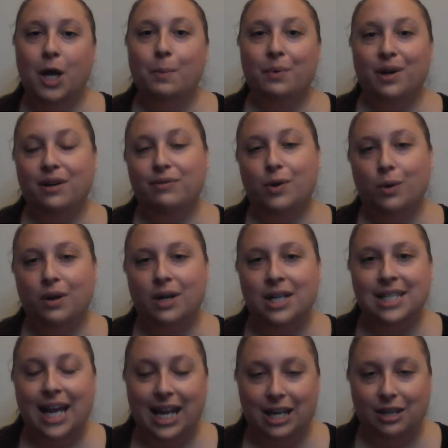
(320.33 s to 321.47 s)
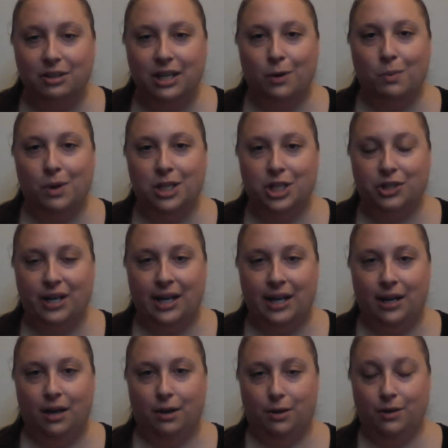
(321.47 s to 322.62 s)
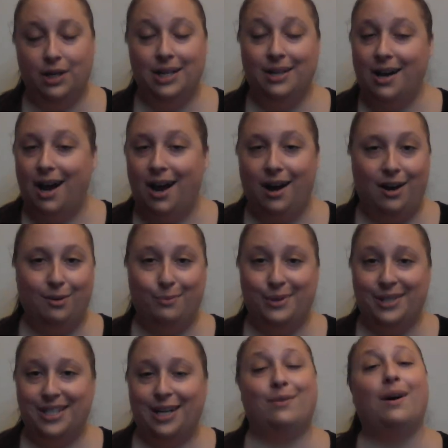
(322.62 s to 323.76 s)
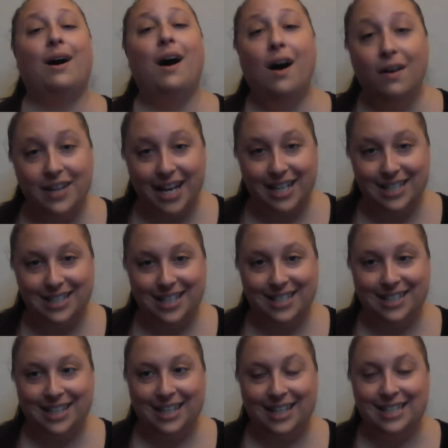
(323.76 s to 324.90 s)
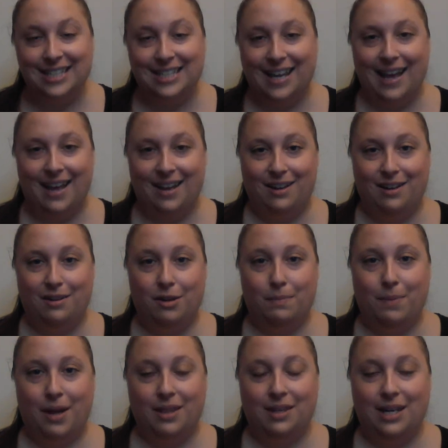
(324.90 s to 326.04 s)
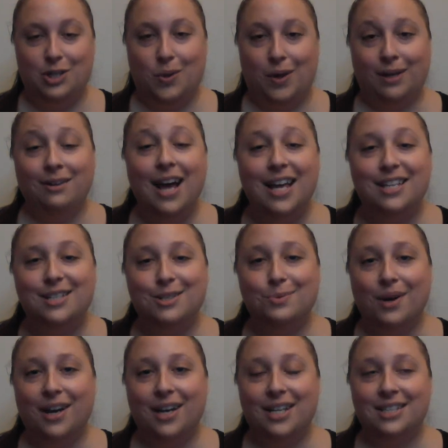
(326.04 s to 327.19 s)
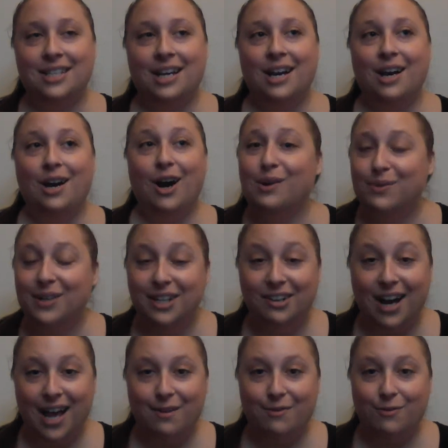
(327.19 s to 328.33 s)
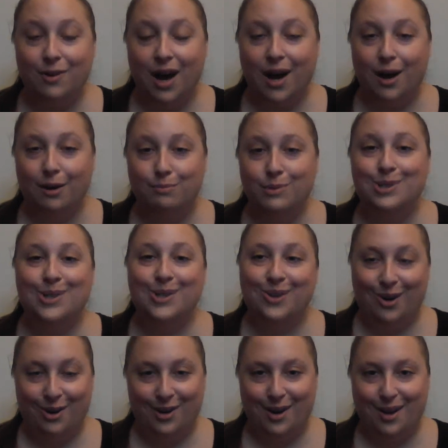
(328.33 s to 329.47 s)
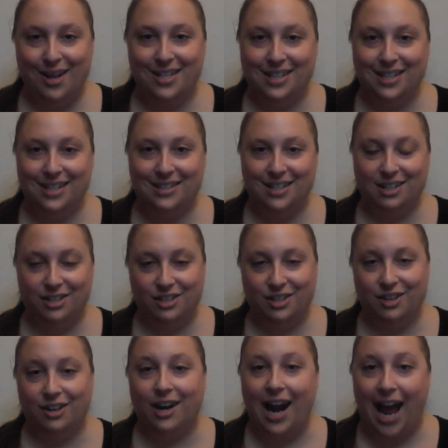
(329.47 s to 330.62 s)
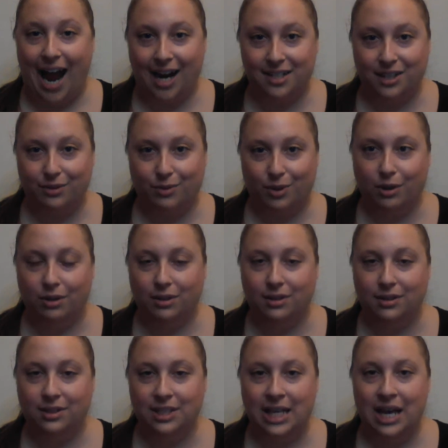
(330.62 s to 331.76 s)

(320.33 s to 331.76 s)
But of course, Haley on One Tree Hill was there for all 9 seasons, and Bethany Joy Lenz was a real-life musical artist in addition to her acting roles.